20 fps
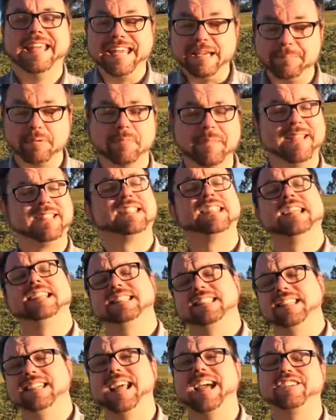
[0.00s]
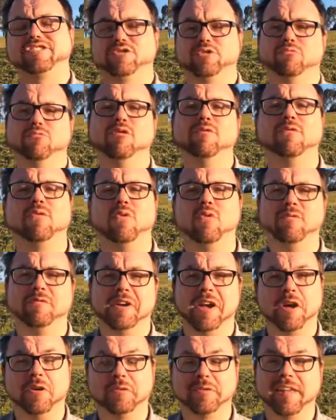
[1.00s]
implemented it as a national reform
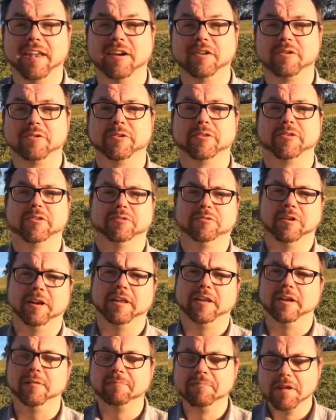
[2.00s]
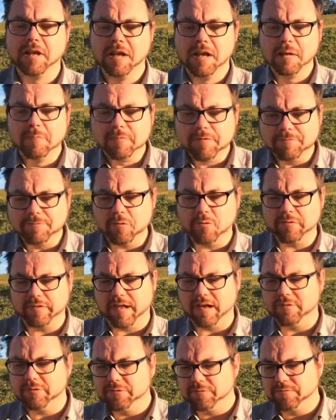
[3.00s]
for healthcare across Australia. Before
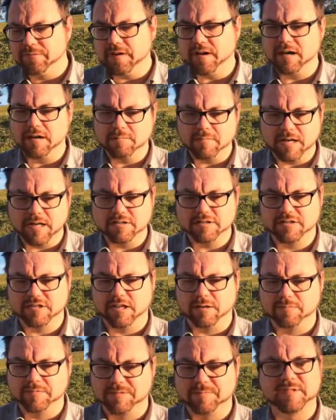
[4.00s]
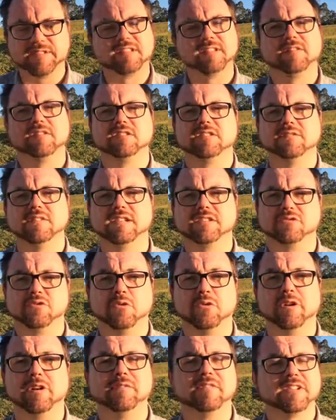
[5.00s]
that, it was very much specific to
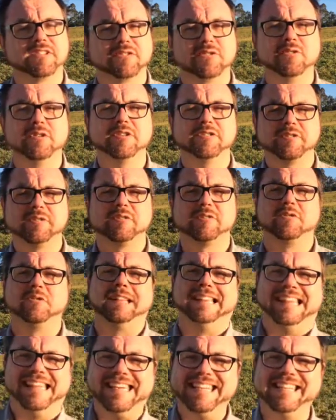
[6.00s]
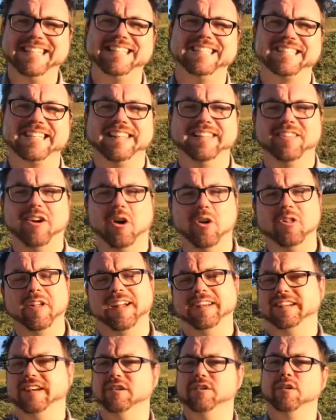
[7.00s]
Victoria. Victoria was sort of the leaders in the whole
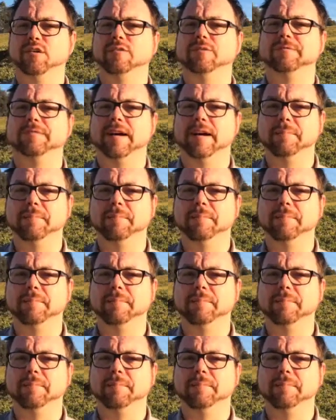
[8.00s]
idea of